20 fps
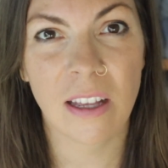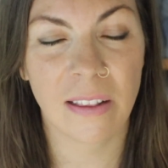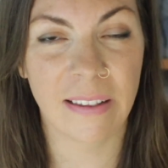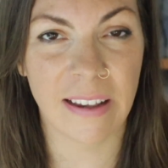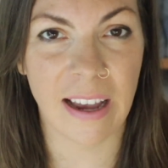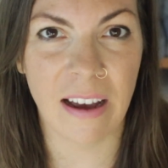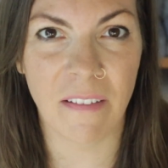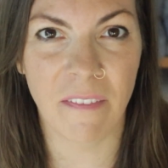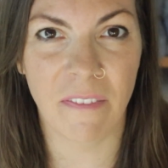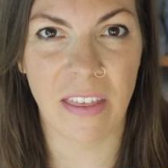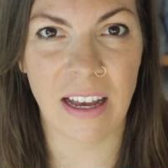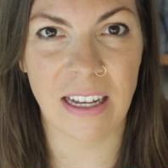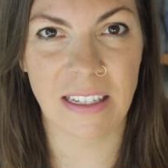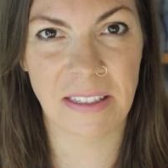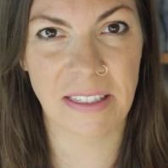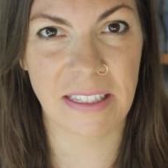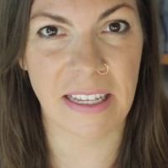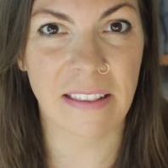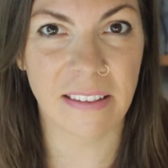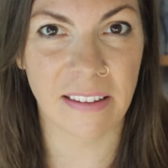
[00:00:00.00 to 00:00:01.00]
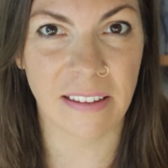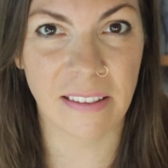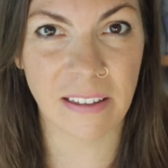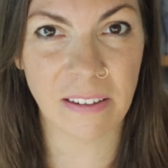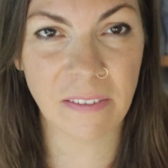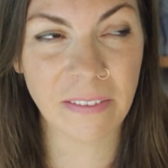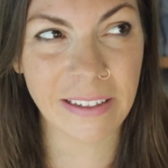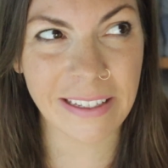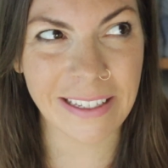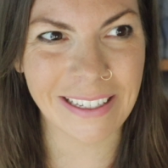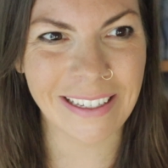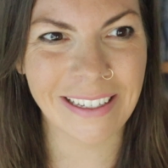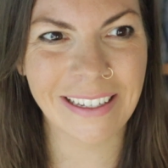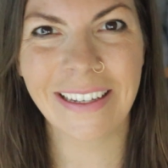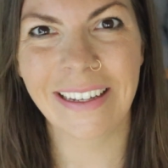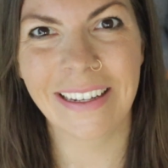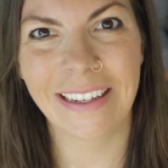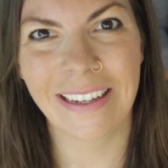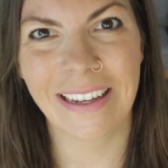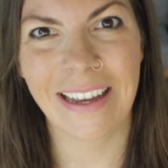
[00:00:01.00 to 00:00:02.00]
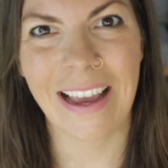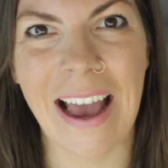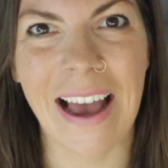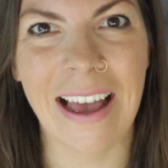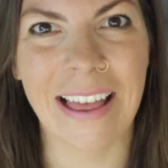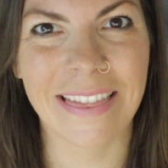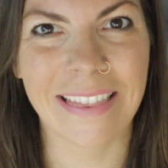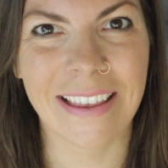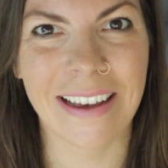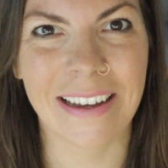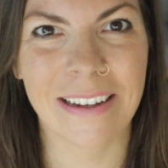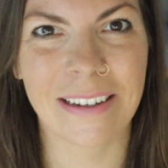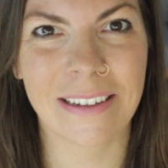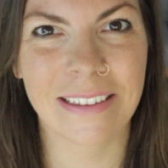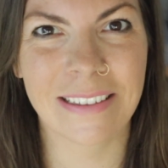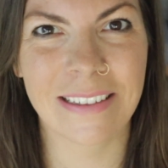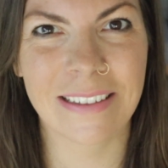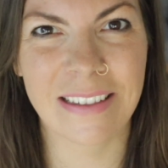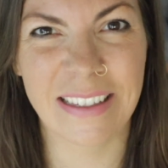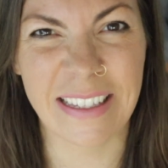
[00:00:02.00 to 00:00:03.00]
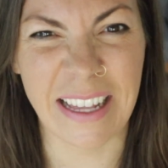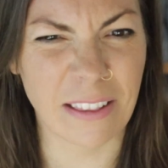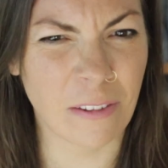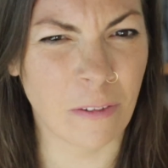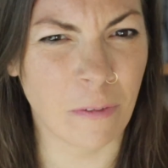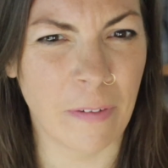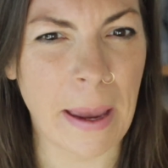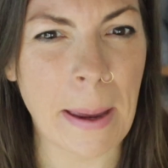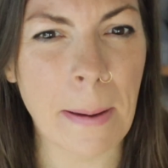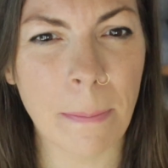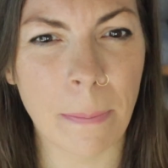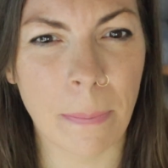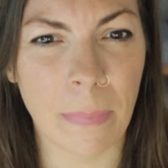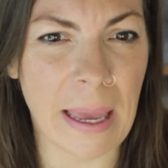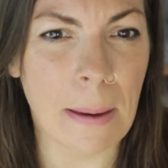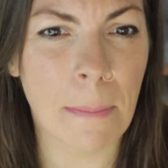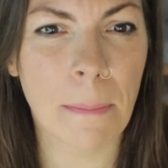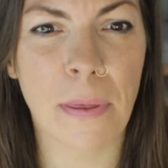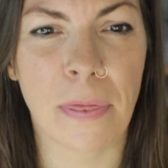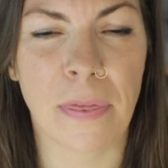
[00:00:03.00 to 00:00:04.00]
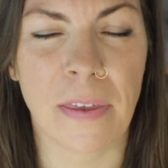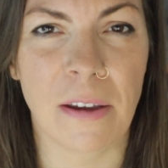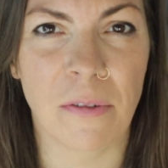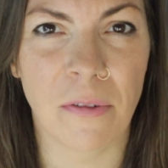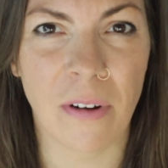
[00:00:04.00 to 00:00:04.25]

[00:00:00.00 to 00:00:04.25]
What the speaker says: to have that sensitivity and that sense of empathy,